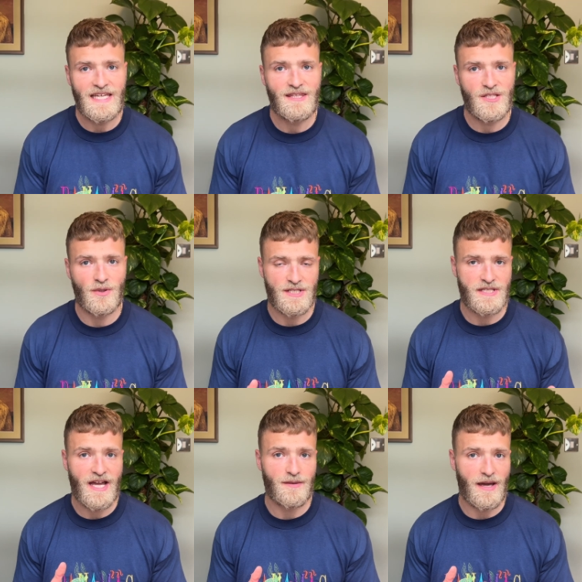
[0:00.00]
thing to
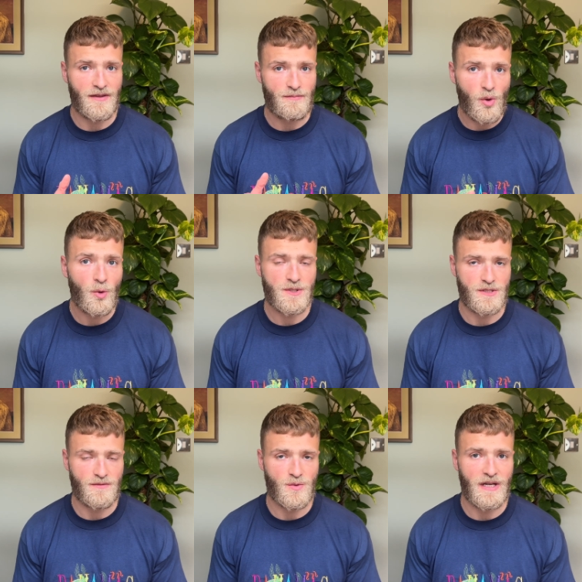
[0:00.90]
understand about the importance
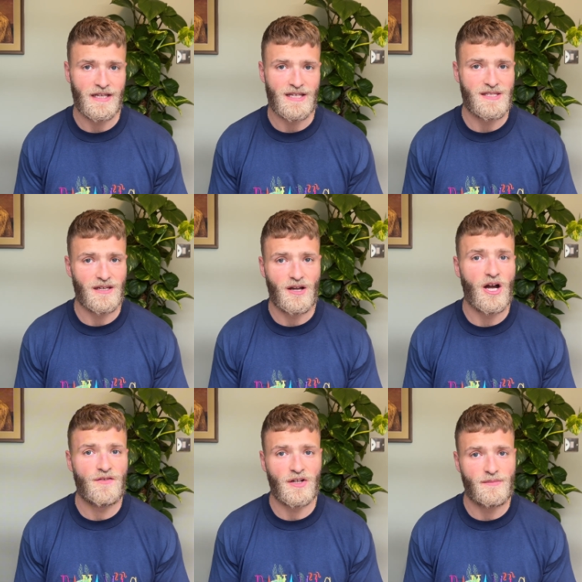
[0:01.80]
of swelling is that it kind
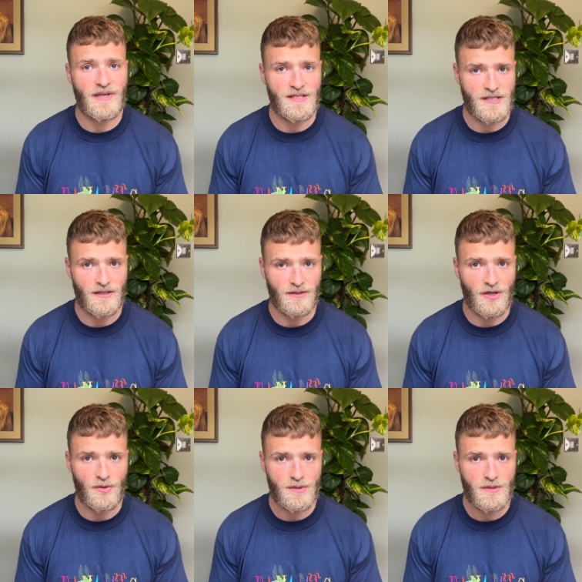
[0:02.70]
of underpins the other
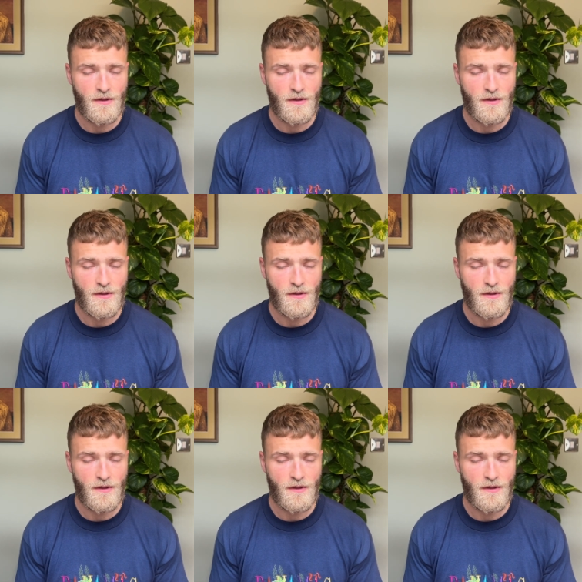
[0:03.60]
goals.